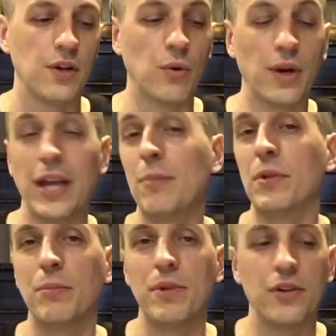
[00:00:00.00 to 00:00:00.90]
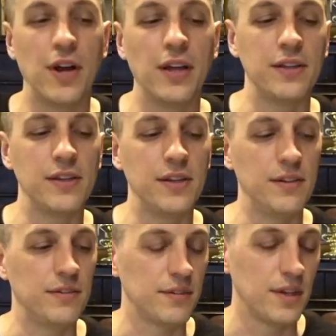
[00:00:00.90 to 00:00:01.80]
or 8 millimeter
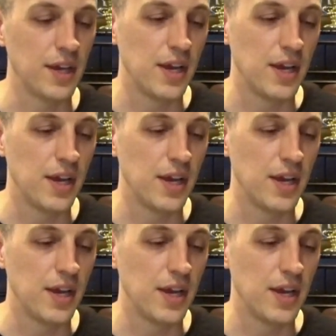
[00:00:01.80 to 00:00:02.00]
LEDs.